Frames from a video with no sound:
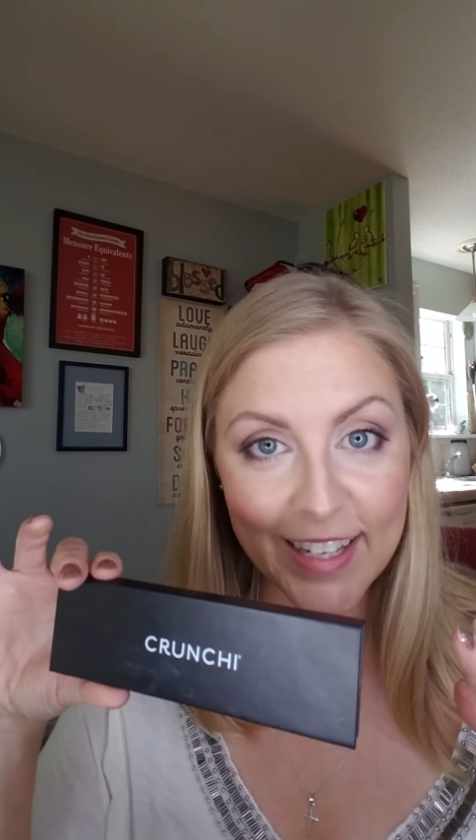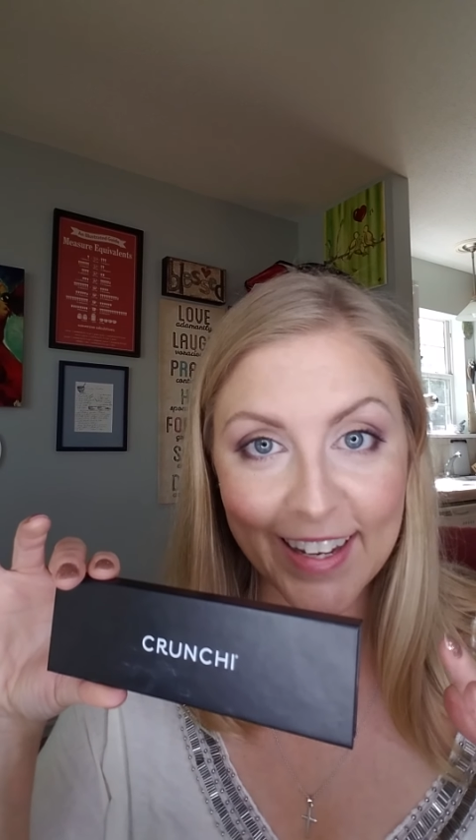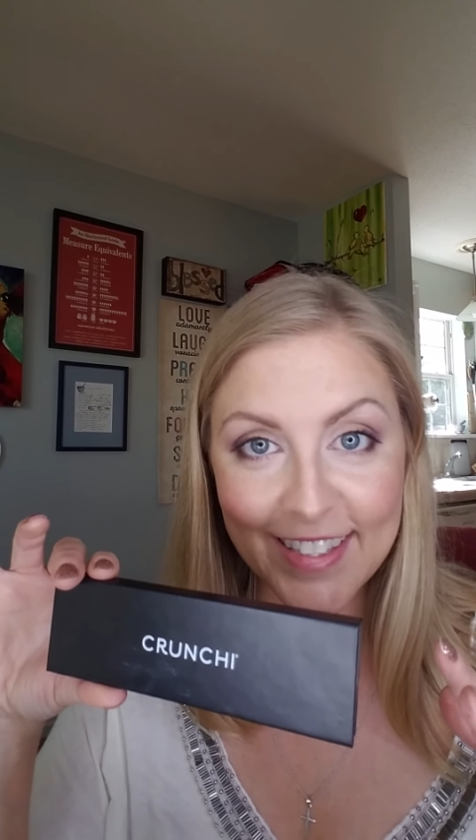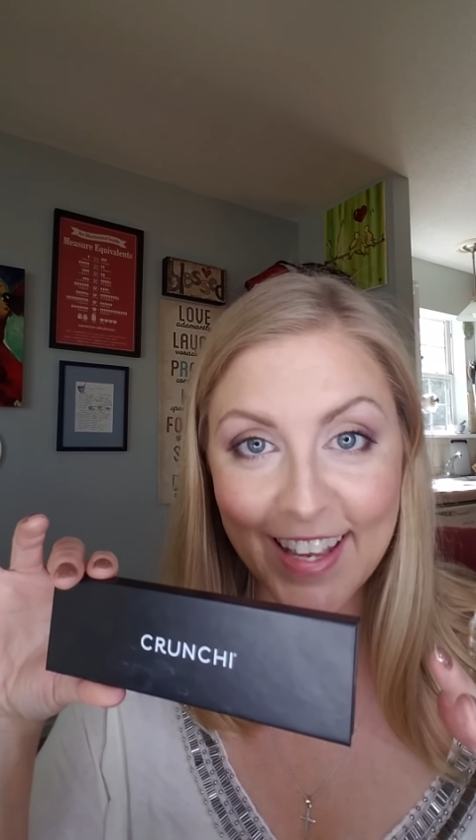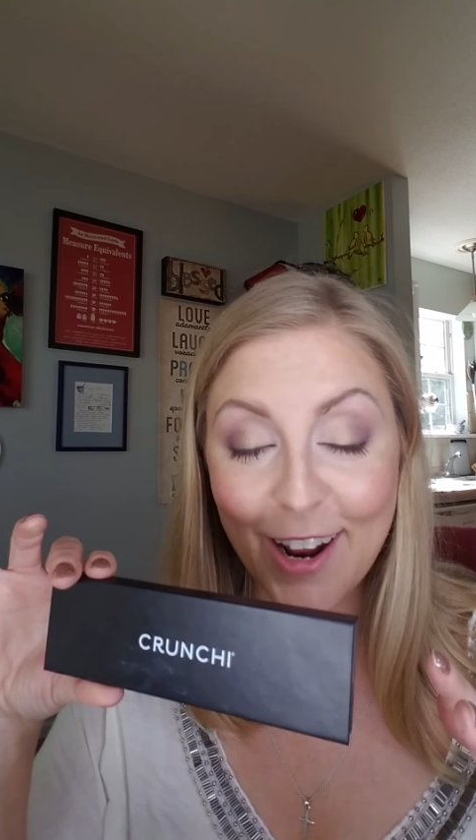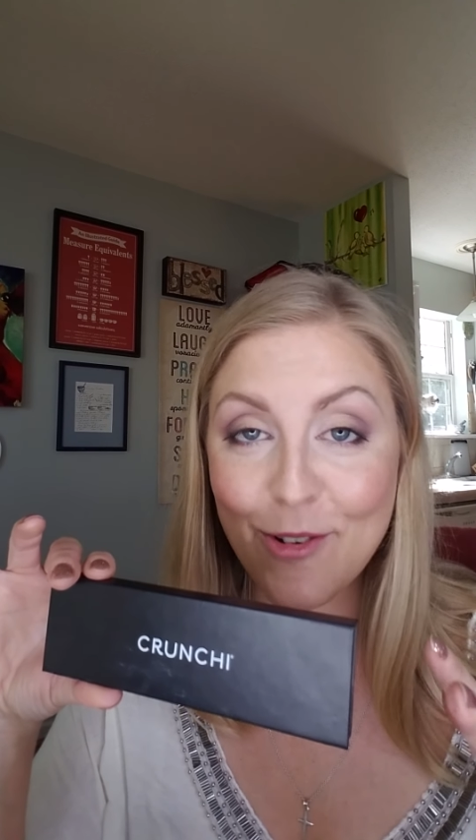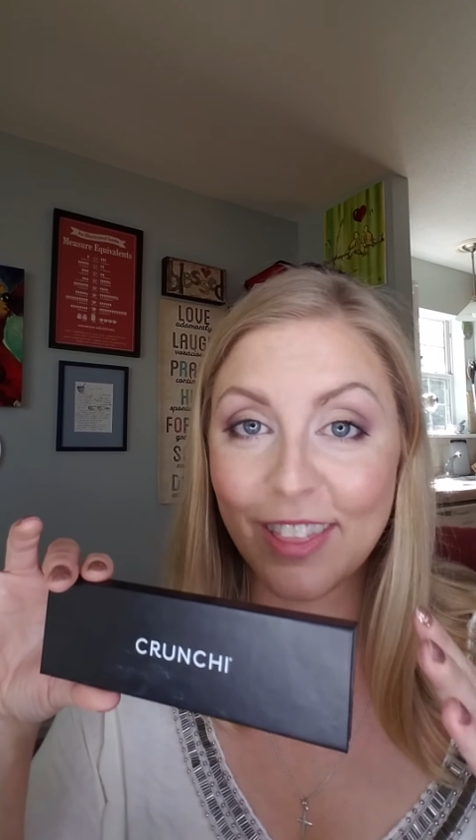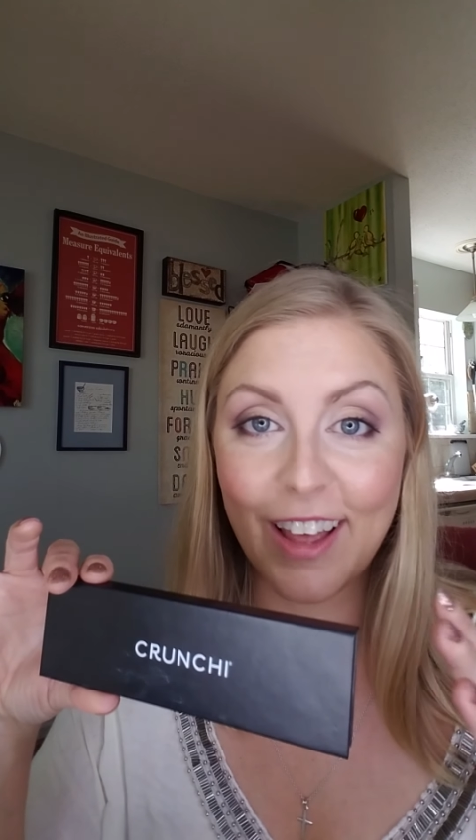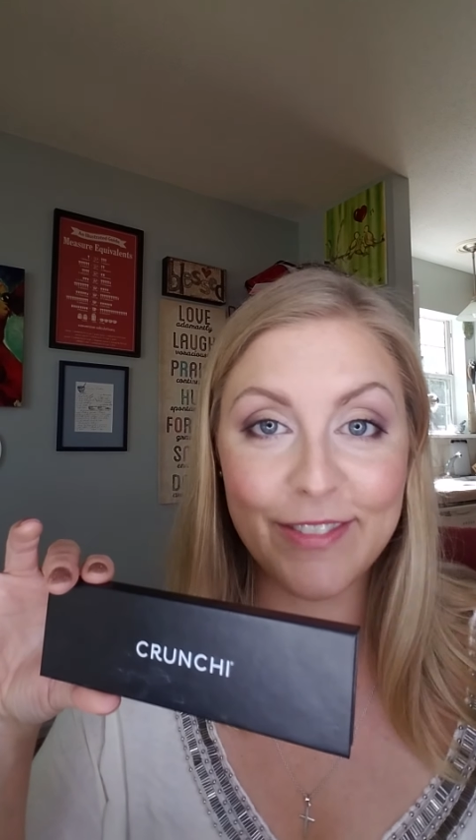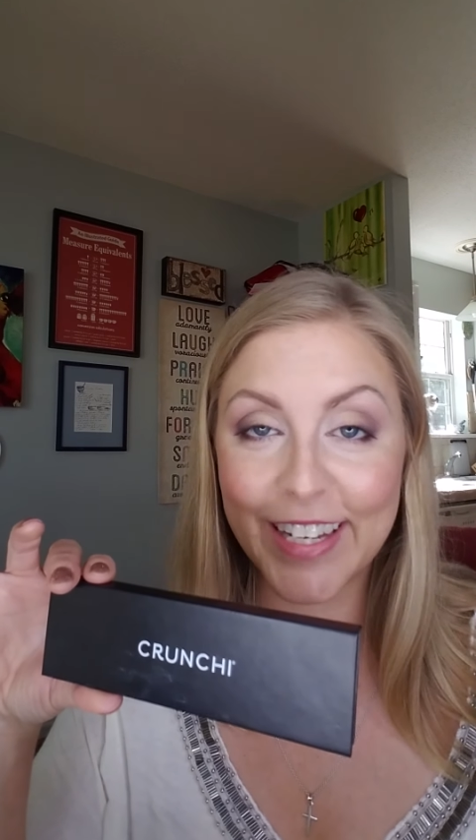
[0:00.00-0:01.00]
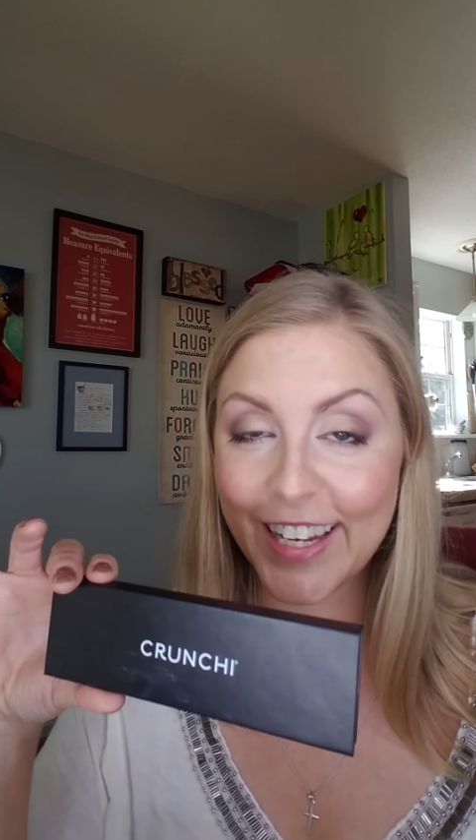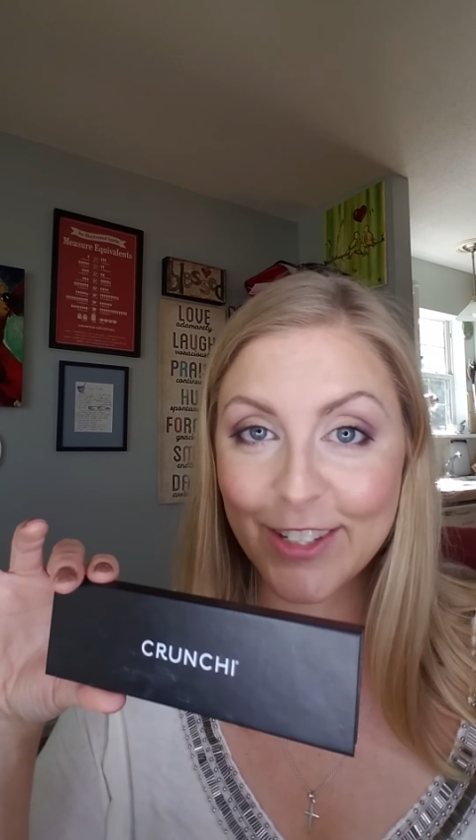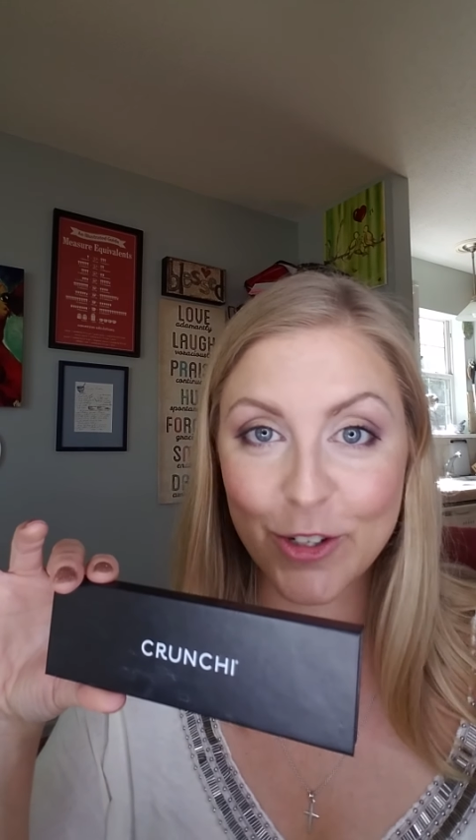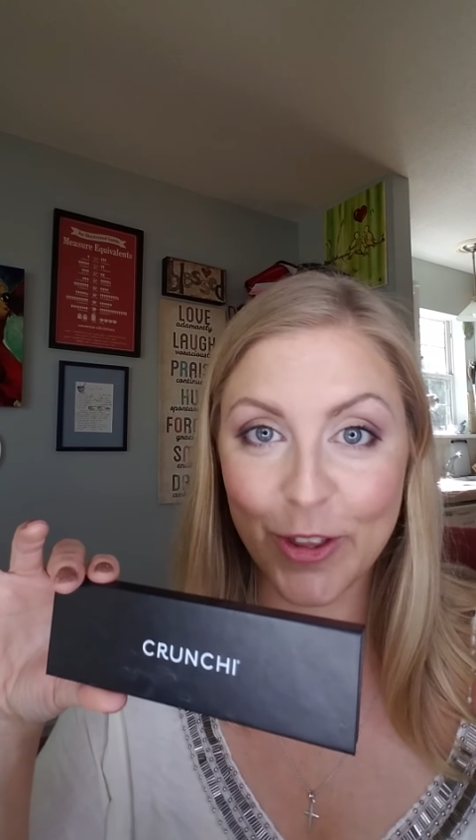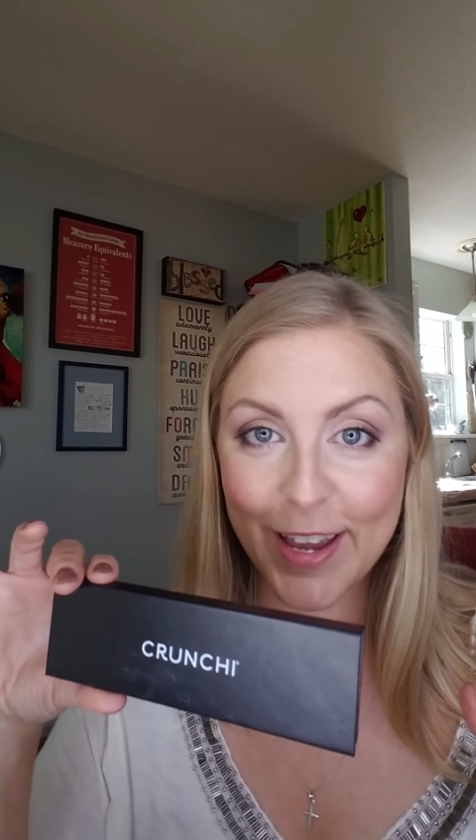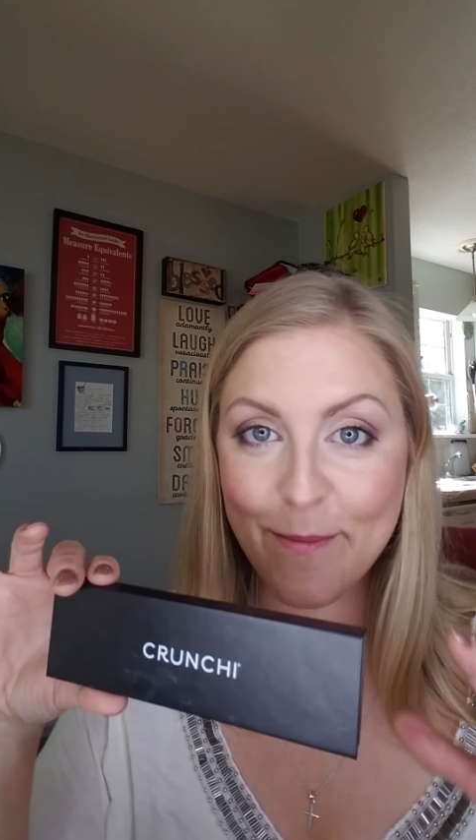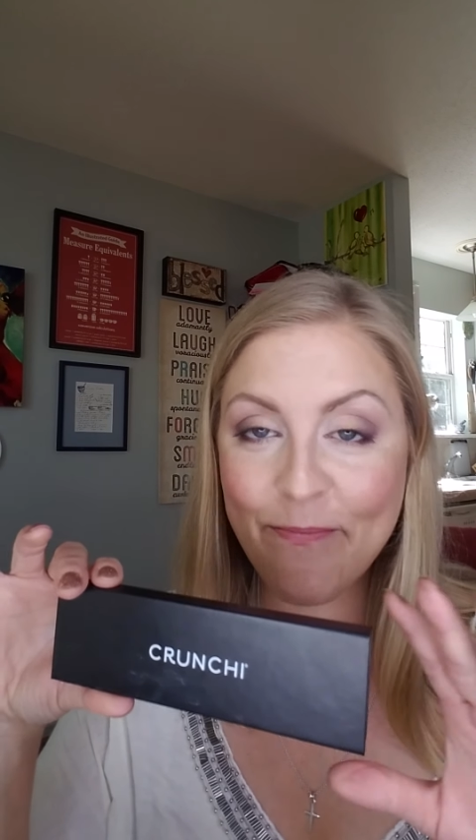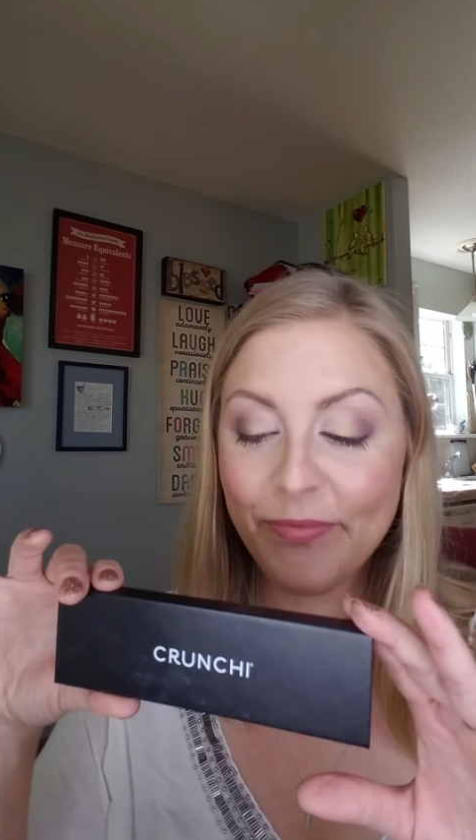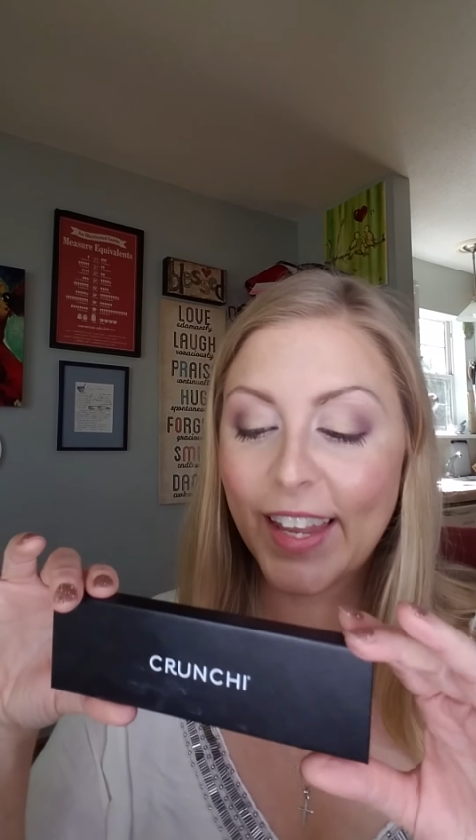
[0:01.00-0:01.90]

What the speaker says: Like I said, I would love to answer them.